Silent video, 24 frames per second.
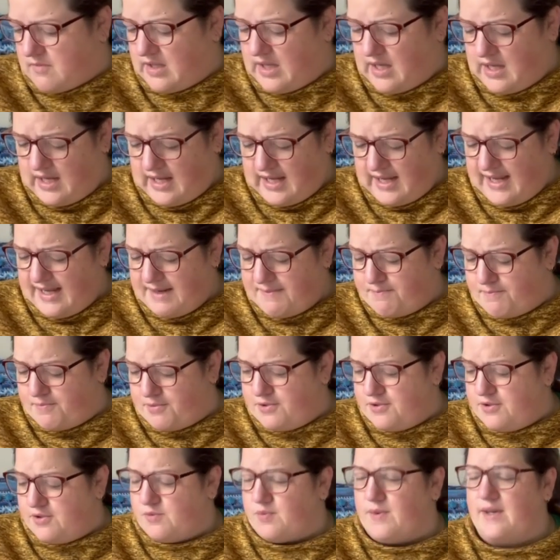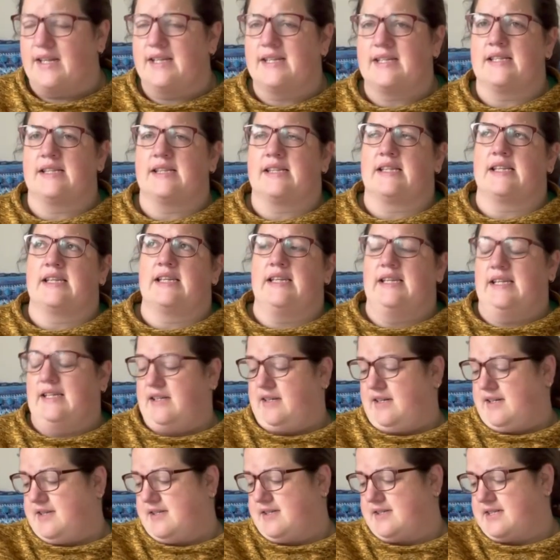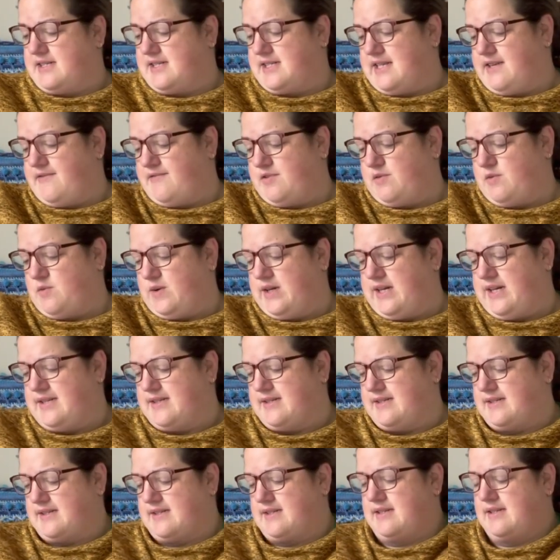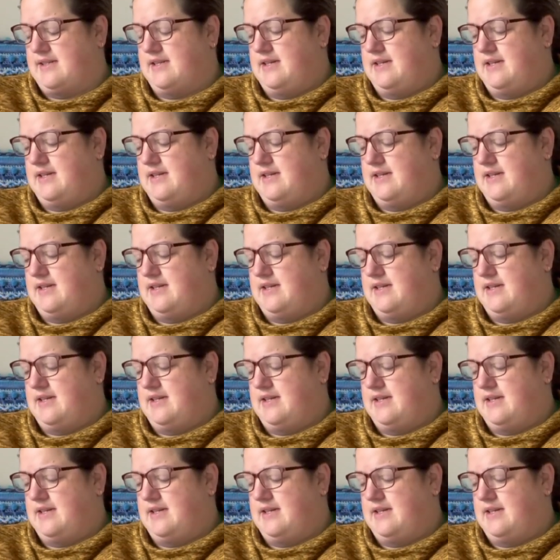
I bought, when I did the last Stephen West